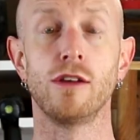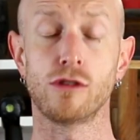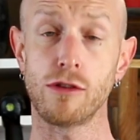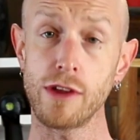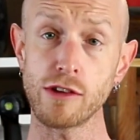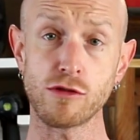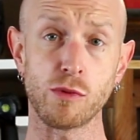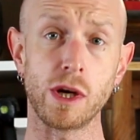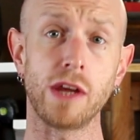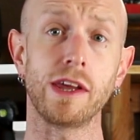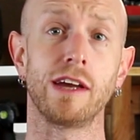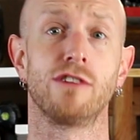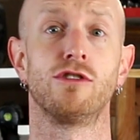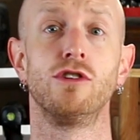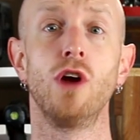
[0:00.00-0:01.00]
So this
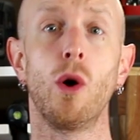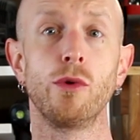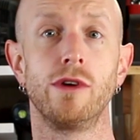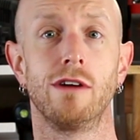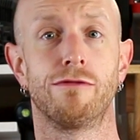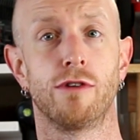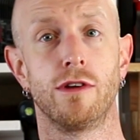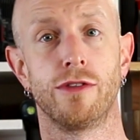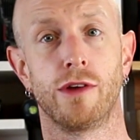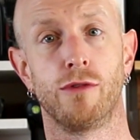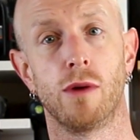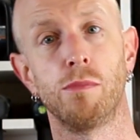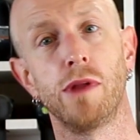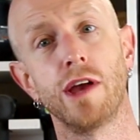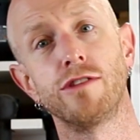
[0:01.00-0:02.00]
really is no different than
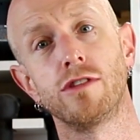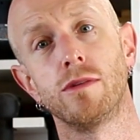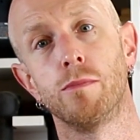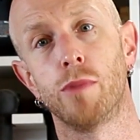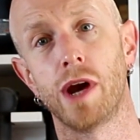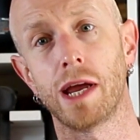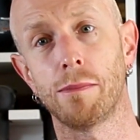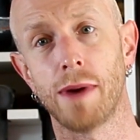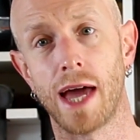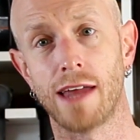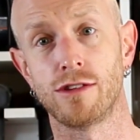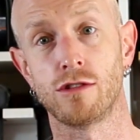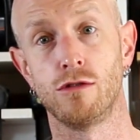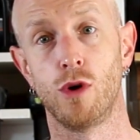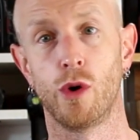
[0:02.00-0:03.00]
replacing the brake
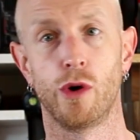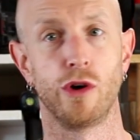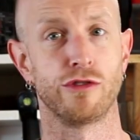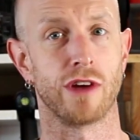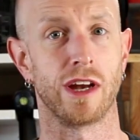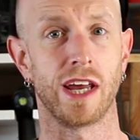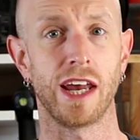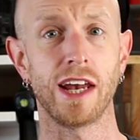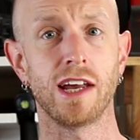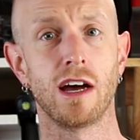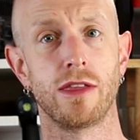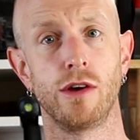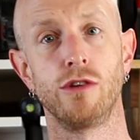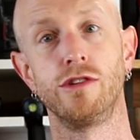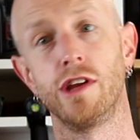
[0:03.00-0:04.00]
pads and rotors on any
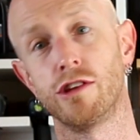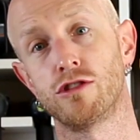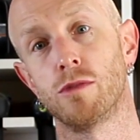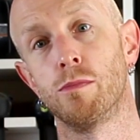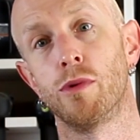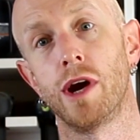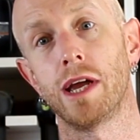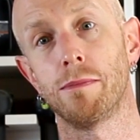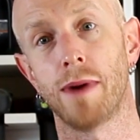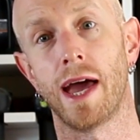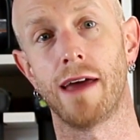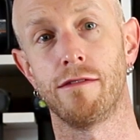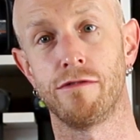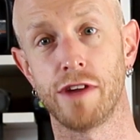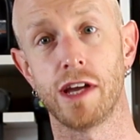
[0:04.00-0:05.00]
other disc brake
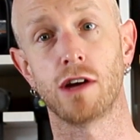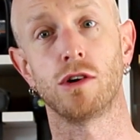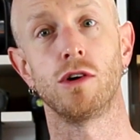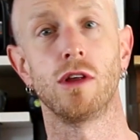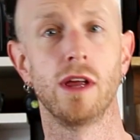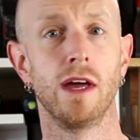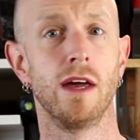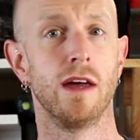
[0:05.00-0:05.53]
pad vehicle.